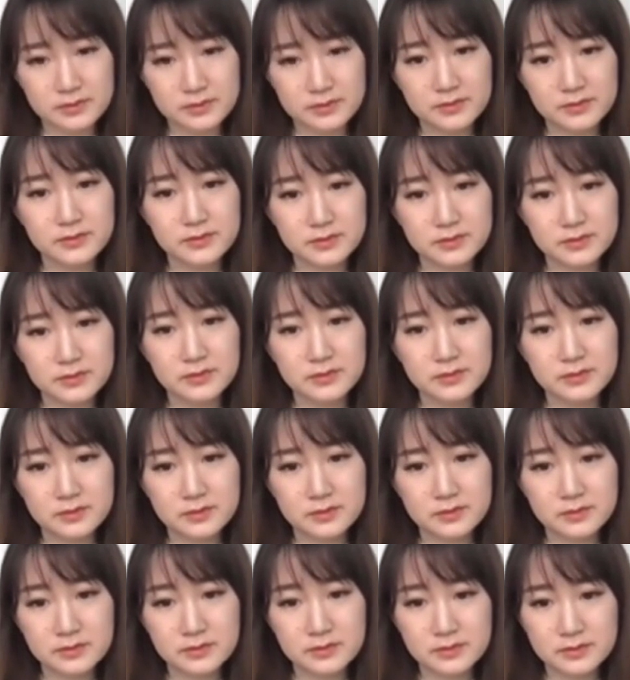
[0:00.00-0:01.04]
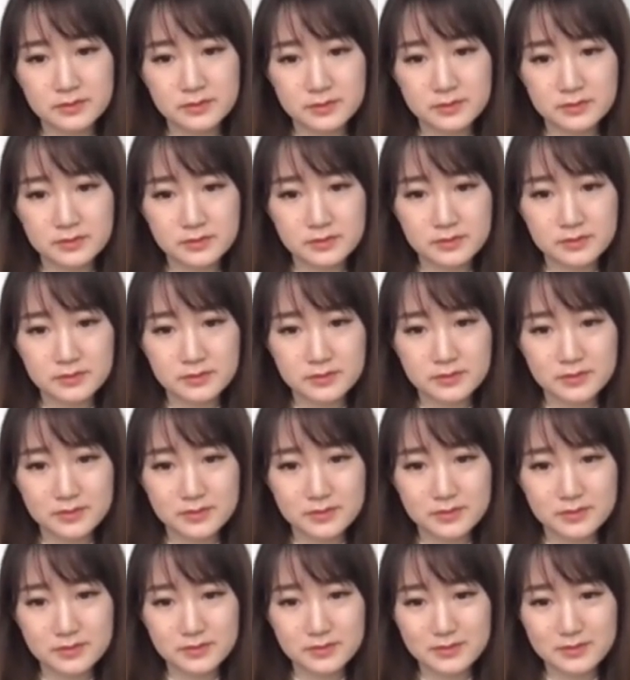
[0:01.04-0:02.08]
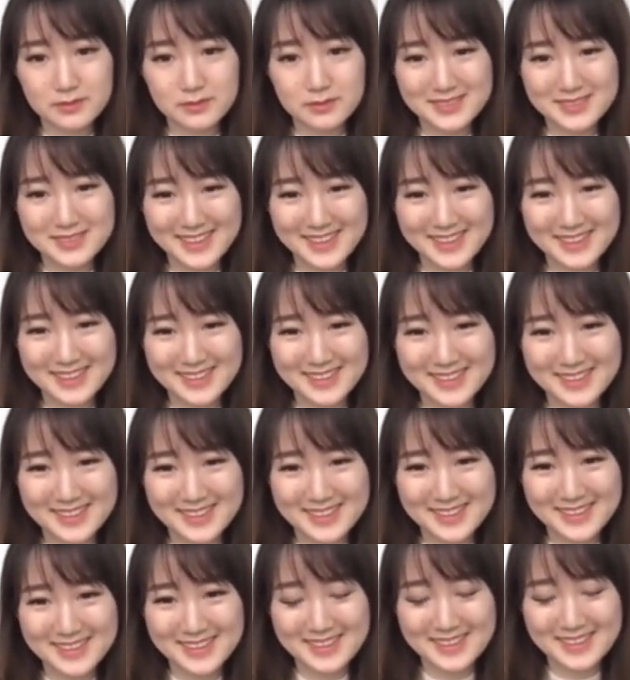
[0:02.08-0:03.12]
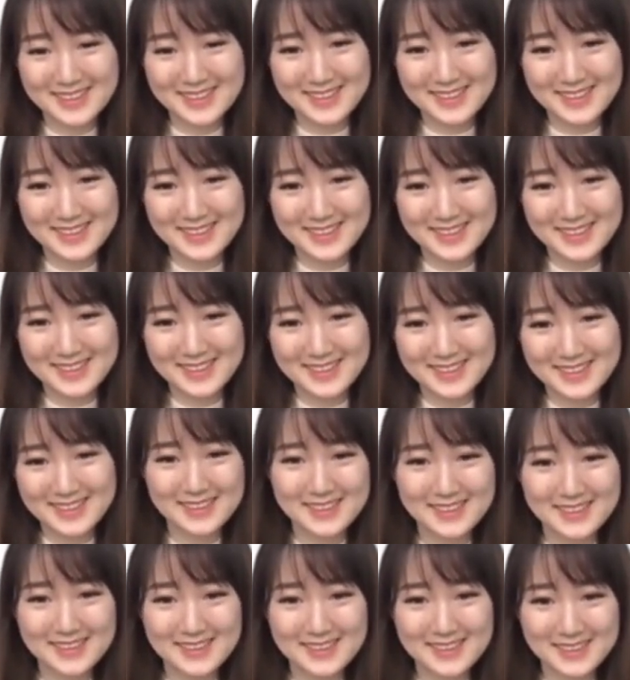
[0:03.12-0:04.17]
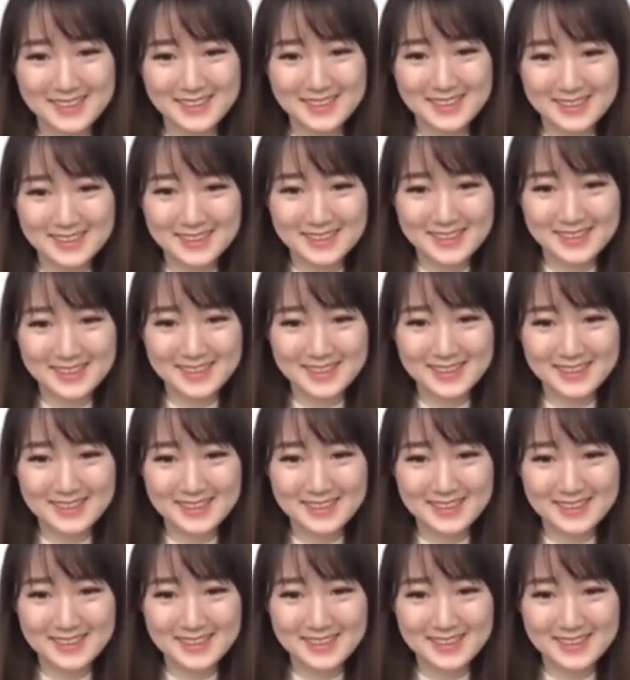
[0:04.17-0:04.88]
This person isn't speaking.